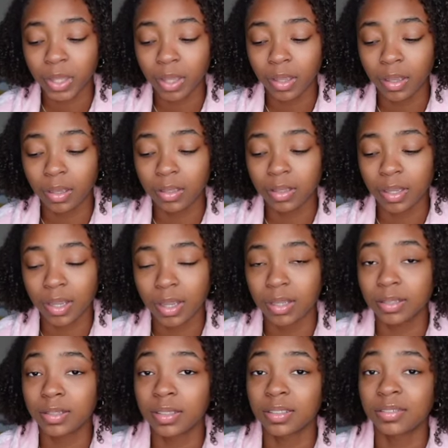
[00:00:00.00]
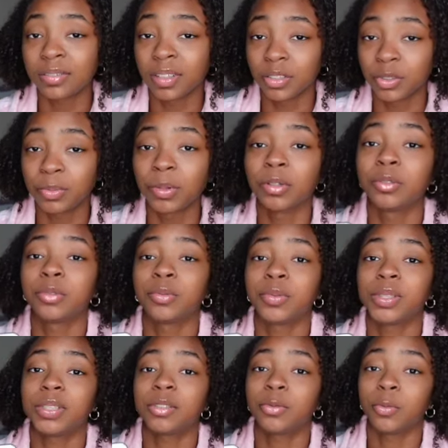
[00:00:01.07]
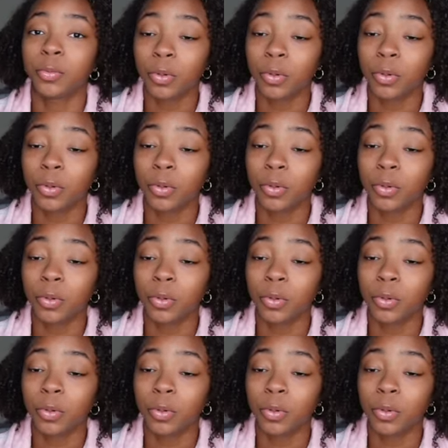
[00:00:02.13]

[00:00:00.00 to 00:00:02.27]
And yeah, since Dutch Bros was